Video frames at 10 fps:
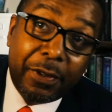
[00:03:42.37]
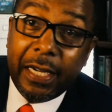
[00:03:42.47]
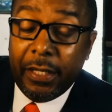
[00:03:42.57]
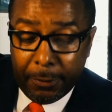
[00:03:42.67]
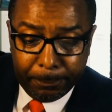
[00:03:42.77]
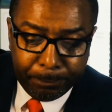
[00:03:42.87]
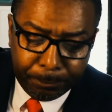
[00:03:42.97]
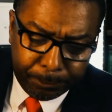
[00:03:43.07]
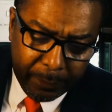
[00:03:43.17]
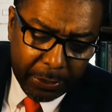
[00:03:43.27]
right here,
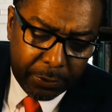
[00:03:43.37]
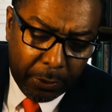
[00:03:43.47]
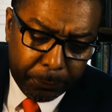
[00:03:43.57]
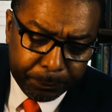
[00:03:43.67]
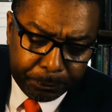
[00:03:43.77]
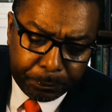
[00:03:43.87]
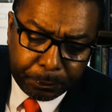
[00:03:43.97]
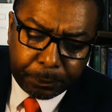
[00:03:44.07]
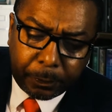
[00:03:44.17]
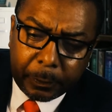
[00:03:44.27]
so
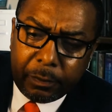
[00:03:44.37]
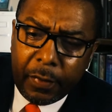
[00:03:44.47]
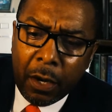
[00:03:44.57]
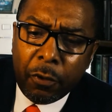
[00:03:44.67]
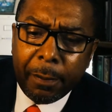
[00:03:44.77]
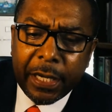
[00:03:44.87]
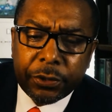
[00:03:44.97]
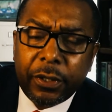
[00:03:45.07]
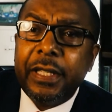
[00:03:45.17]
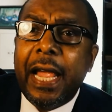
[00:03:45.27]
I want to make
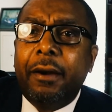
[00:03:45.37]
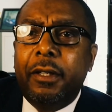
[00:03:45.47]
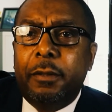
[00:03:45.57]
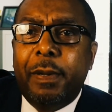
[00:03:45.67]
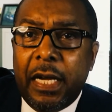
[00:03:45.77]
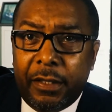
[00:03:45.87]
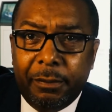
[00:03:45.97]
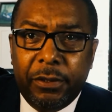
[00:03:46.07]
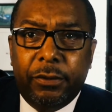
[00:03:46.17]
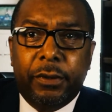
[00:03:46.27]
sure it's accurate as
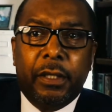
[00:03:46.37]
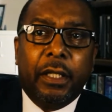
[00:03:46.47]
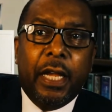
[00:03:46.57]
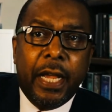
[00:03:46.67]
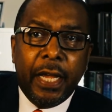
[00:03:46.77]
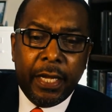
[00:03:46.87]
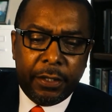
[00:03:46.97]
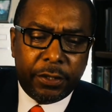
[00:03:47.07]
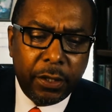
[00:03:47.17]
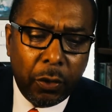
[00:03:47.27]
possible. And
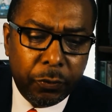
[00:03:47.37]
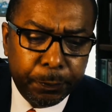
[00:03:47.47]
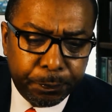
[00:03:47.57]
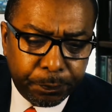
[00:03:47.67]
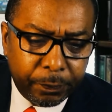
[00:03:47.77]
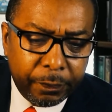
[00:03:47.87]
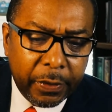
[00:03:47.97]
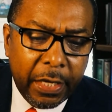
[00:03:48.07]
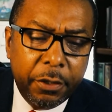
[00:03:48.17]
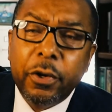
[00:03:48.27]
so
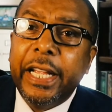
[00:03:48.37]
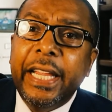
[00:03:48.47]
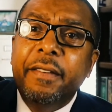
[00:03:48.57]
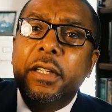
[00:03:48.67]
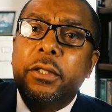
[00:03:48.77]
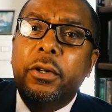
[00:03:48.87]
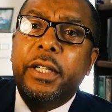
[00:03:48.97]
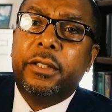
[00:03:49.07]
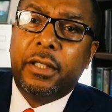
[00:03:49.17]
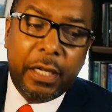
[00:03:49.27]
now you want to inventory
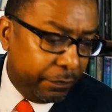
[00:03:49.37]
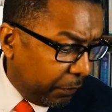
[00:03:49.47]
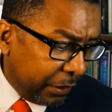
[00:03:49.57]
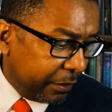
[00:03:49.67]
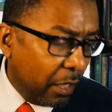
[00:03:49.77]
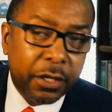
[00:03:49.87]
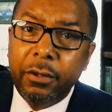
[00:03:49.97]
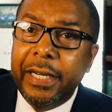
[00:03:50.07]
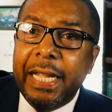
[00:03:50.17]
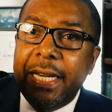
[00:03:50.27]
your stuff. You can start
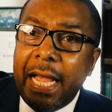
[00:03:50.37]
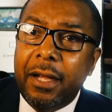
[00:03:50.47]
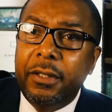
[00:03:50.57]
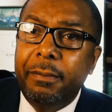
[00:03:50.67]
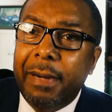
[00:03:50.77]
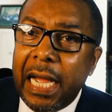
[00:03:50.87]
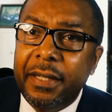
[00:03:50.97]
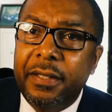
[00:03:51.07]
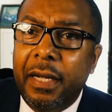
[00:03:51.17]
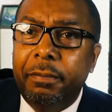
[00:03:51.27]
doing that now. You buy
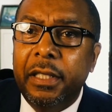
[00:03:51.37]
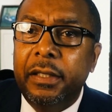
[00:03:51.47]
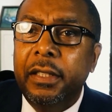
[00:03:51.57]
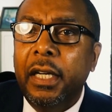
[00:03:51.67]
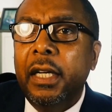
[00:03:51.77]
something,